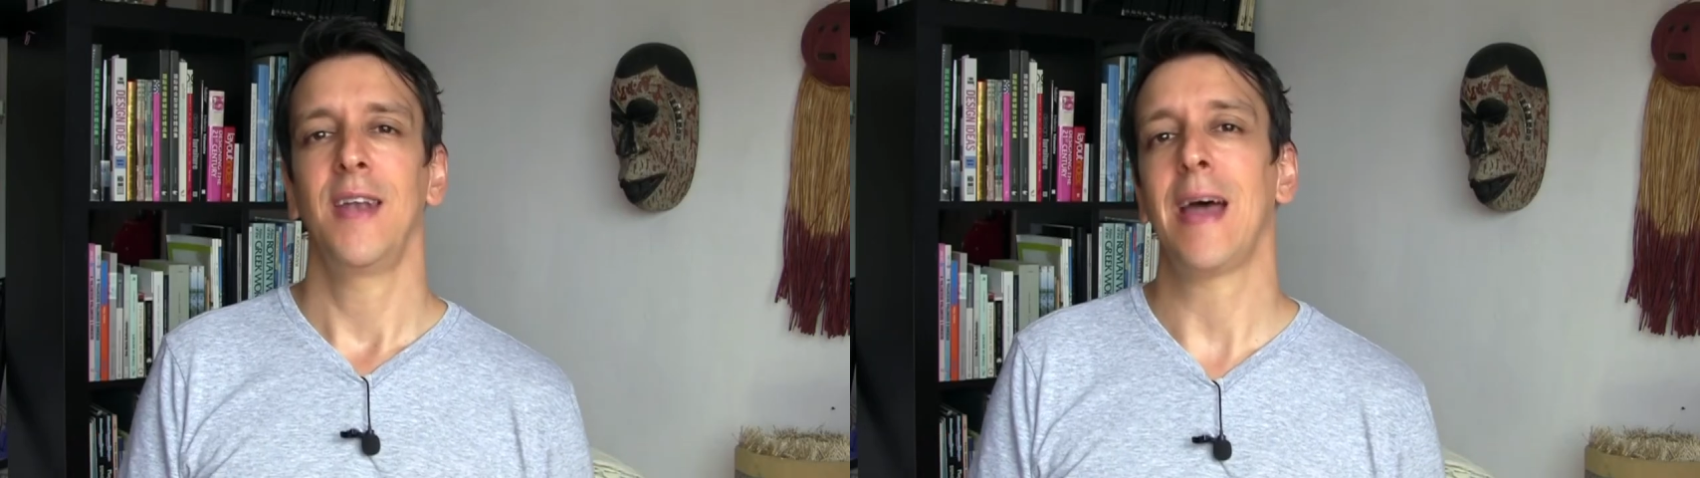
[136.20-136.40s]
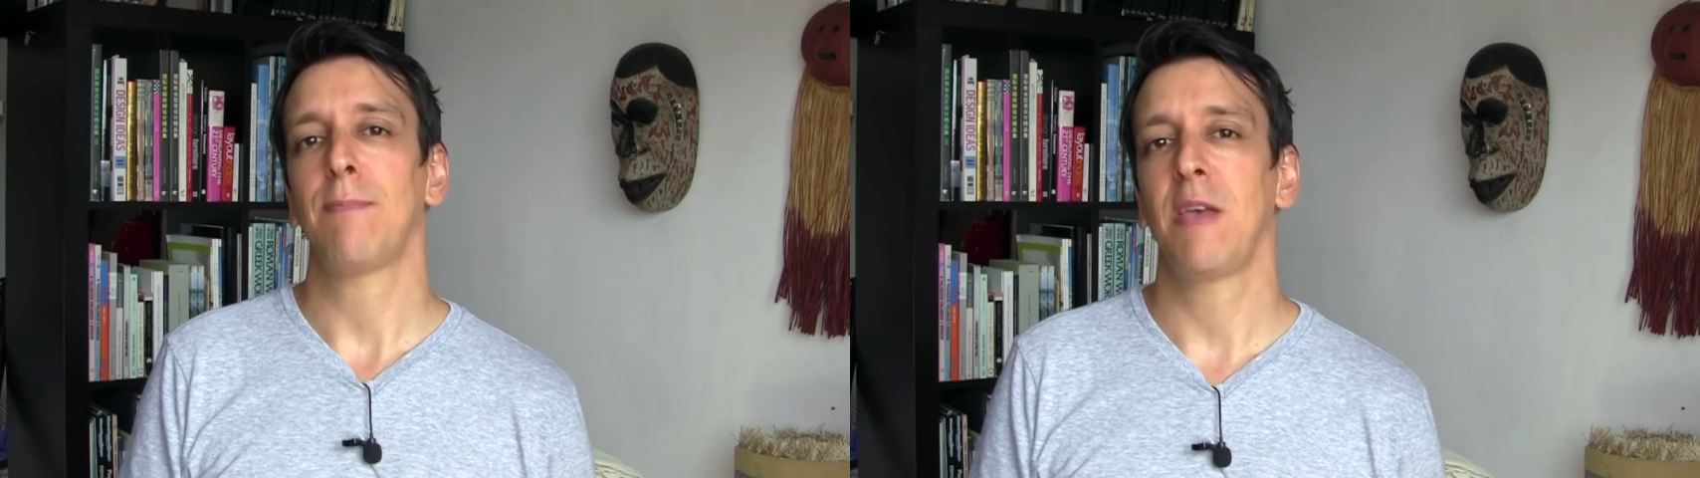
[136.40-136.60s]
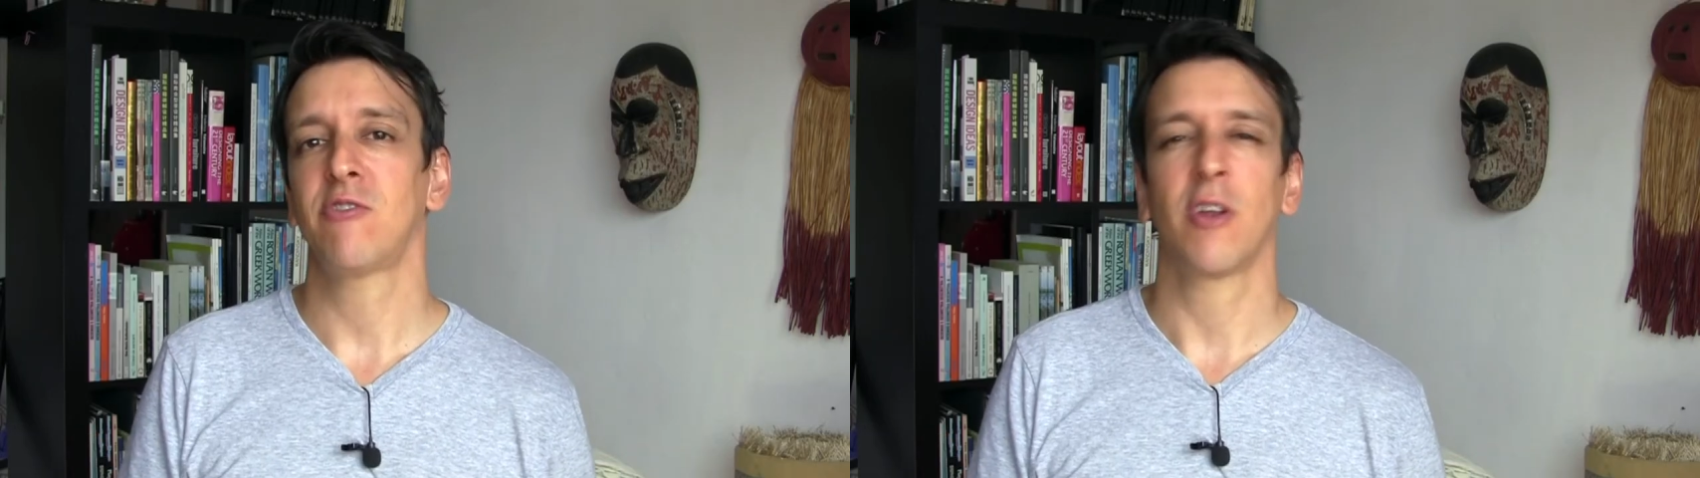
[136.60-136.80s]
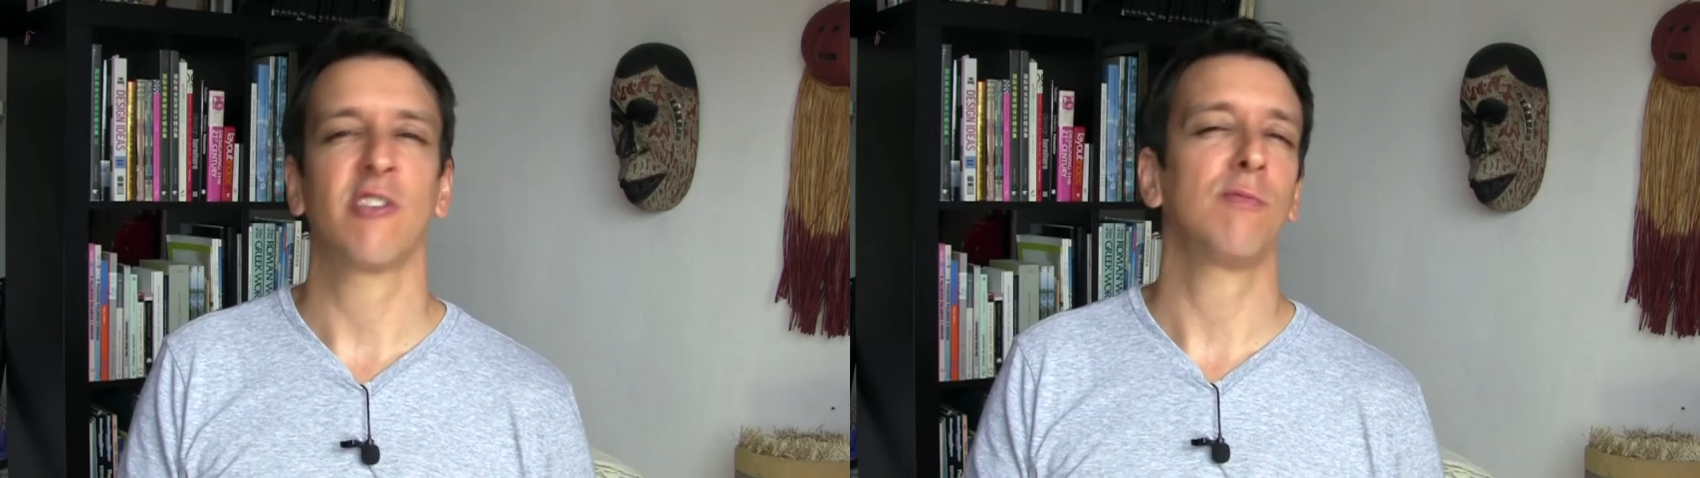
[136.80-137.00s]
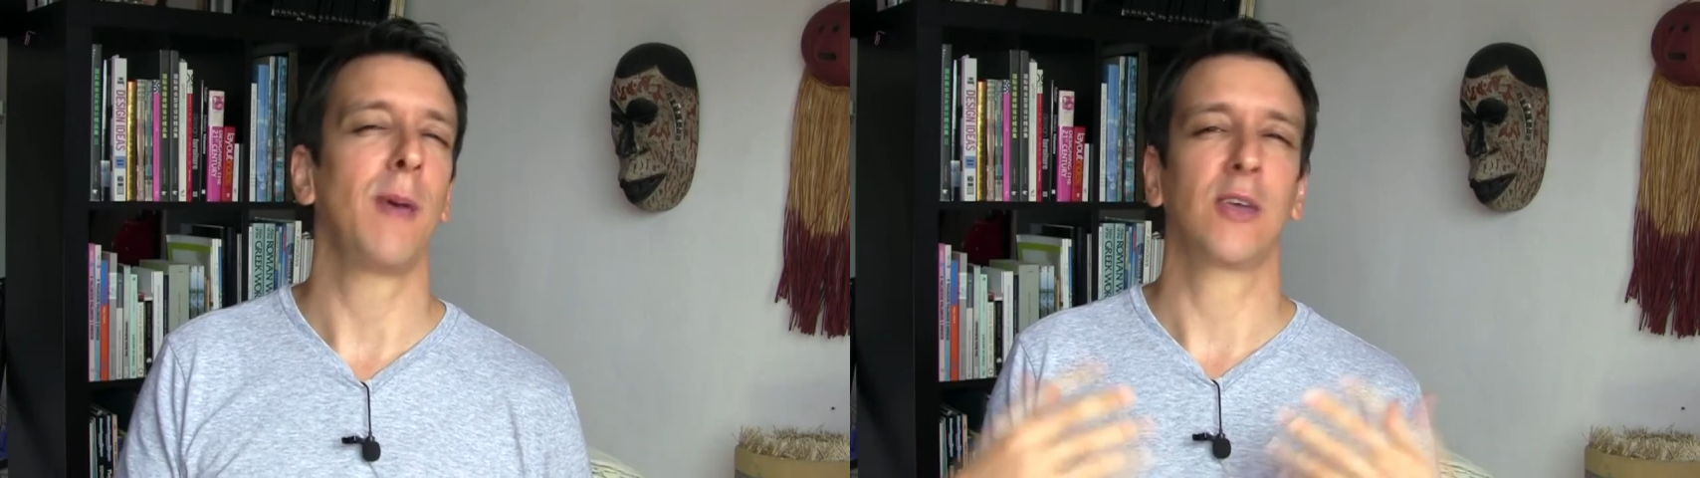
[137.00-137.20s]
not based on a
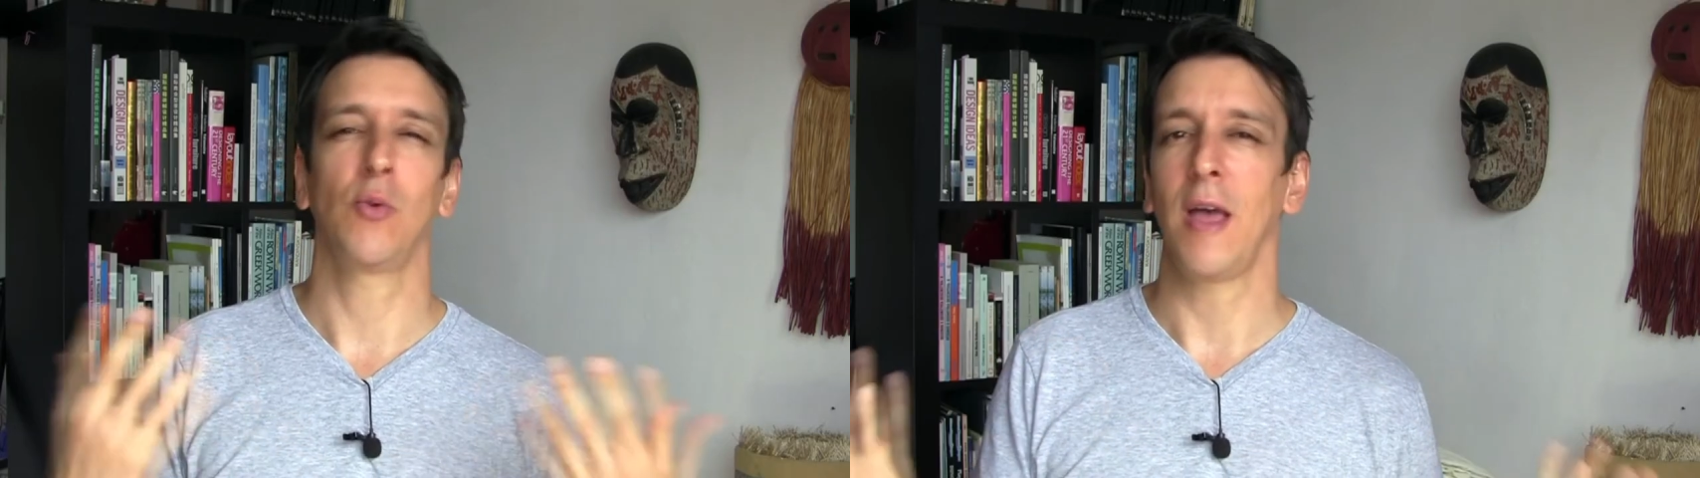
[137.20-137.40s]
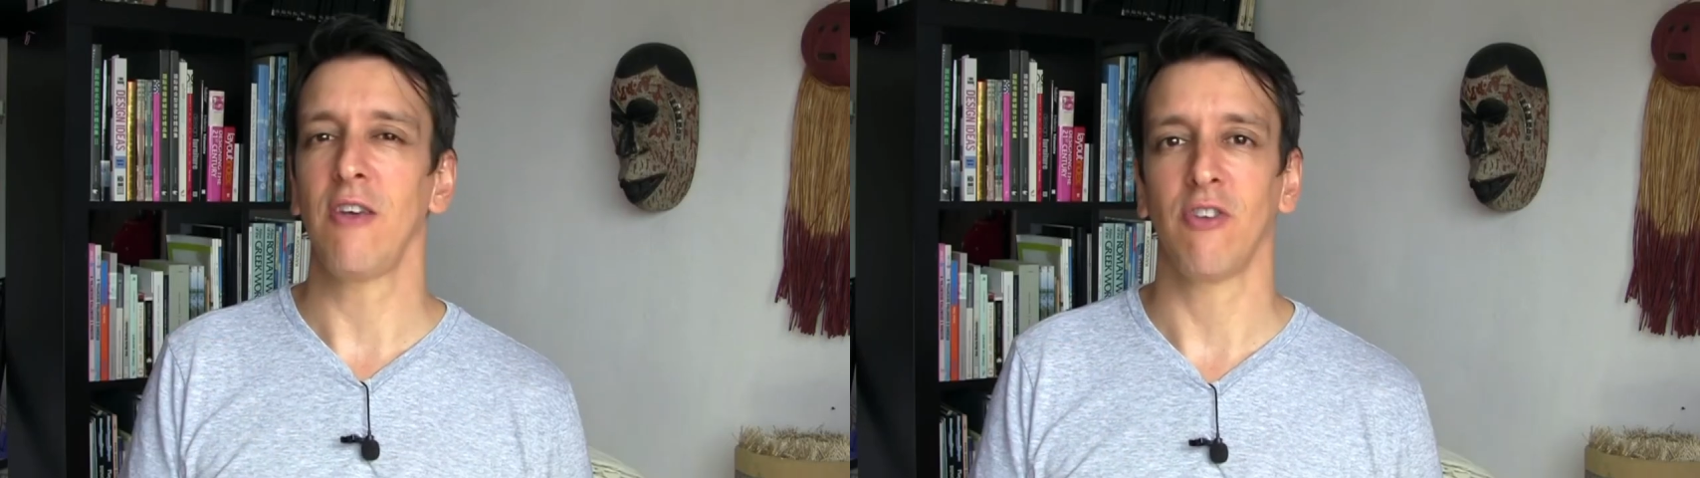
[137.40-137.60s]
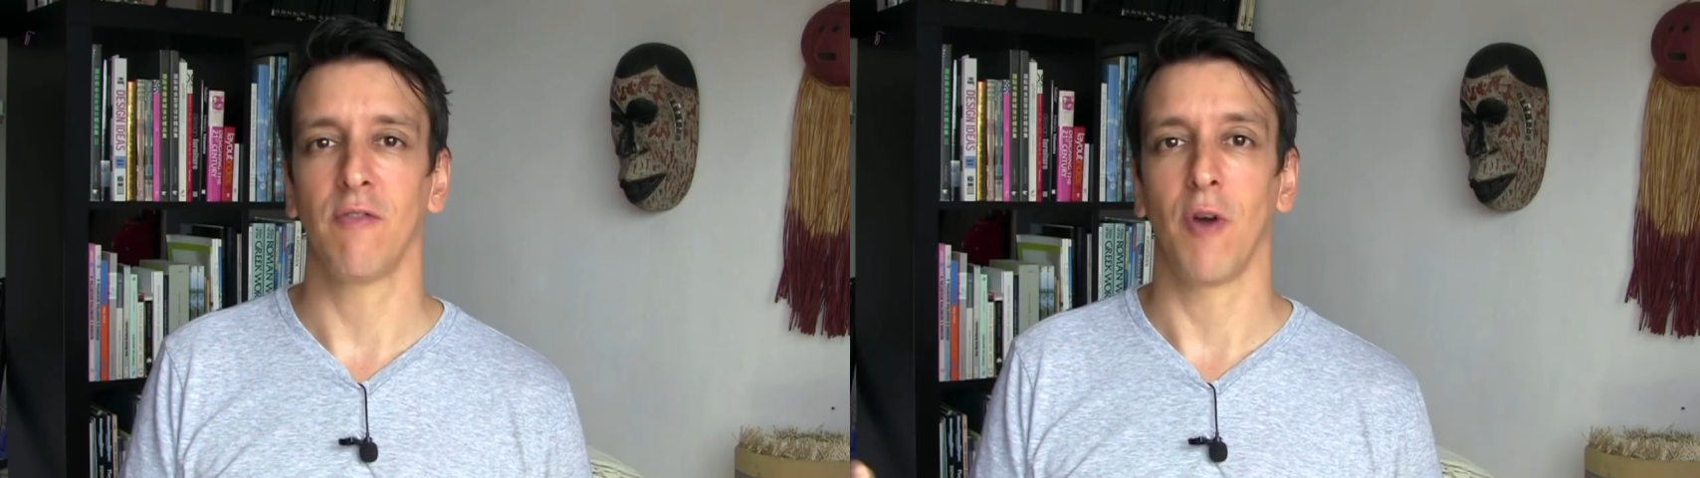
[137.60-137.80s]
speculation